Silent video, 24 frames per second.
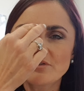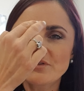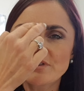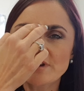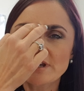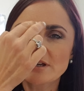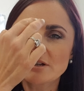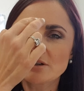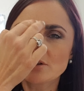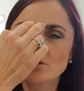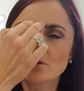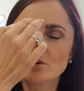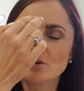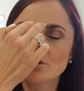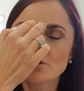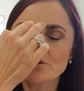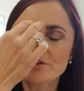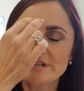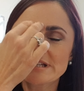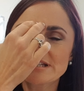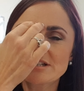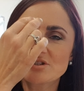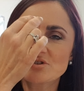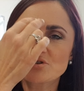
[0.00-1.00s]
feel all
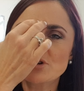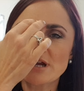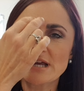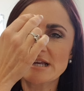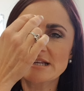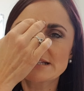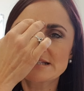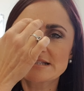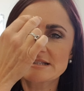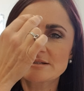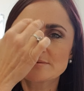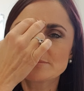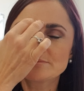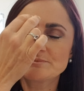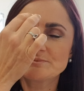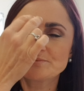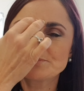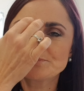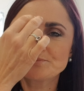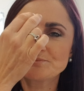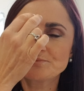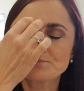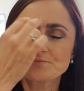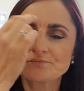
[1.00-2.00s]
this stress,
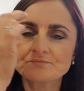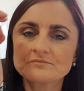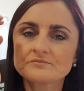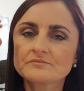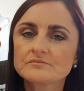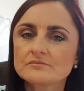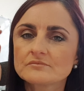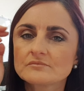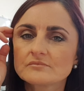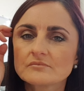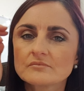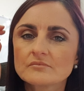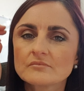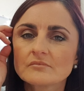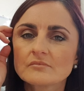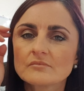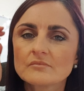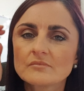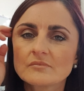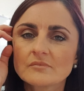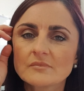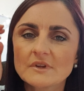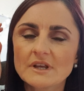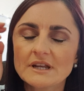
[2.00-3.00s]

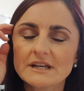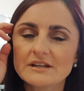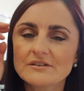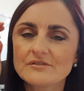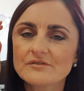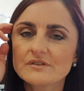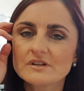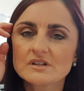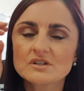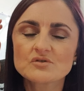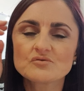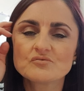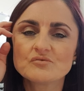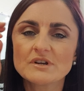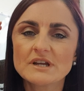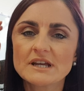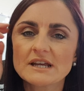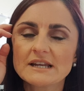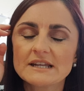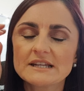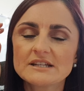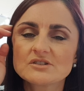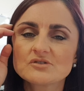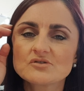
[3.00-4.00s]
and it feels
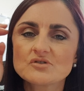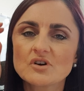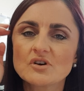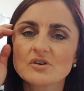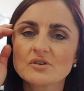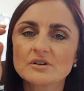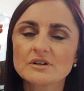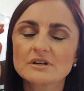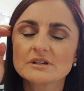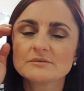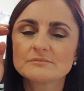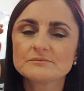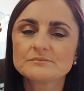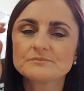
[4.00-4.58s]
really strong.